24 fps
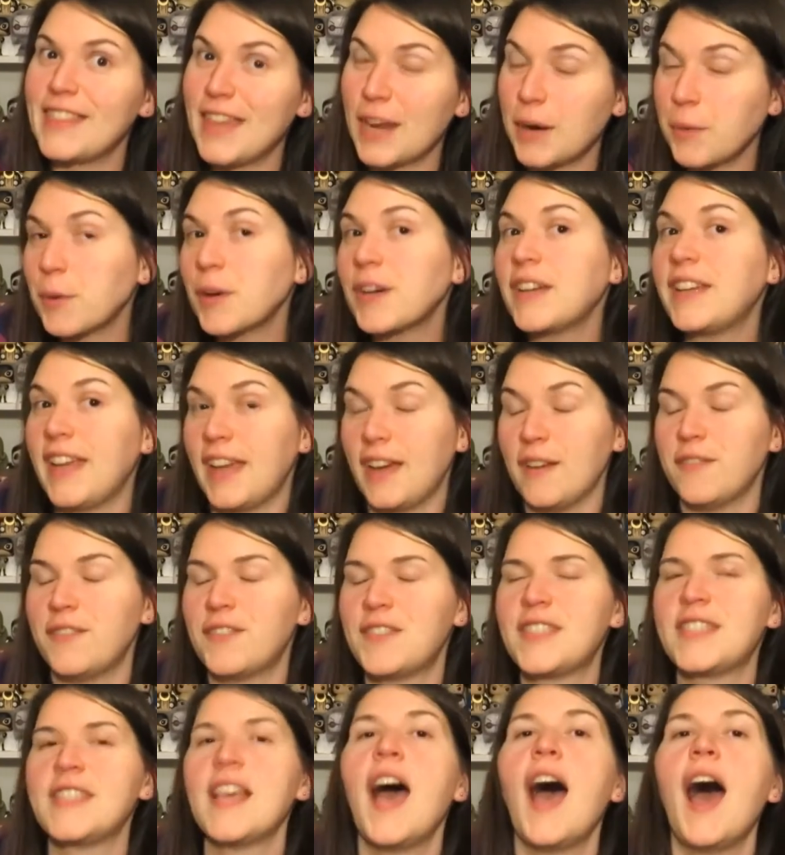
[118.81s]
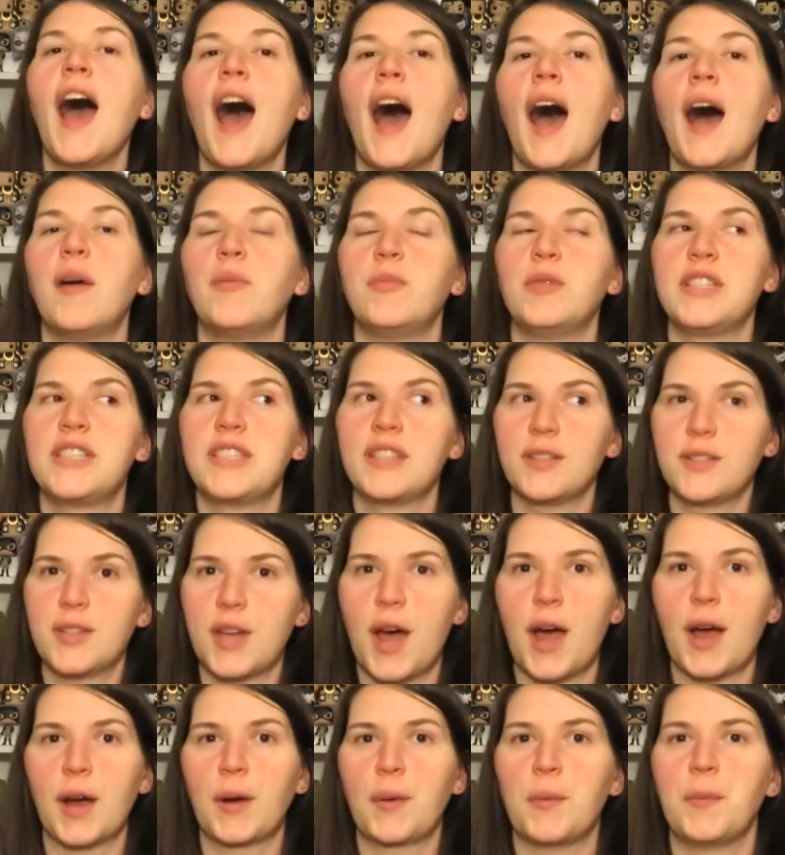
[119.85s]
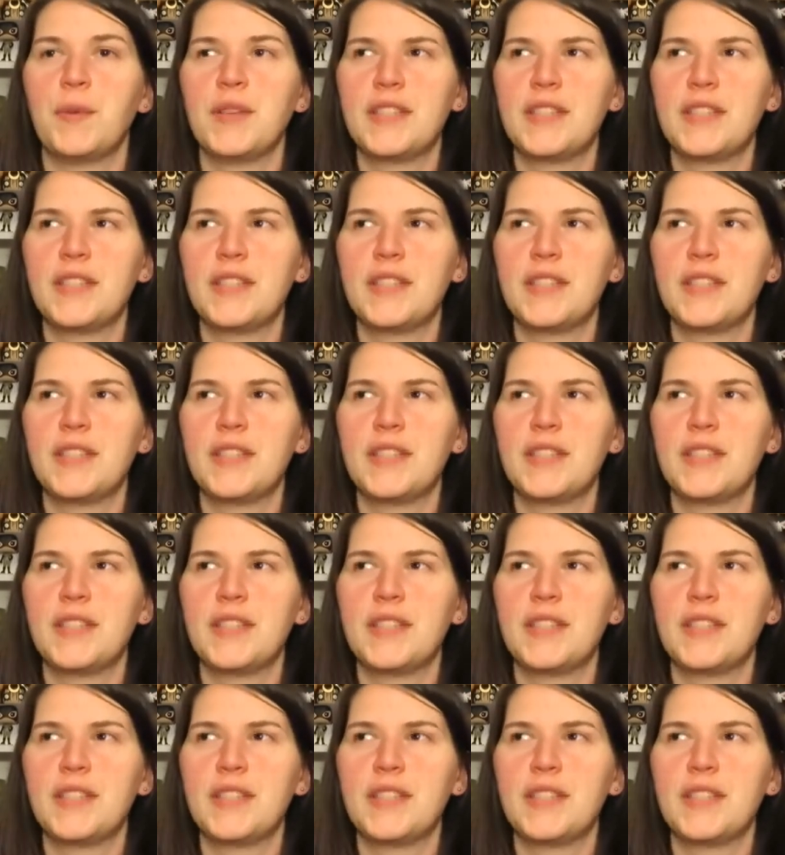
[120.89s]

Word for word: There were gifts. Um, we still talk.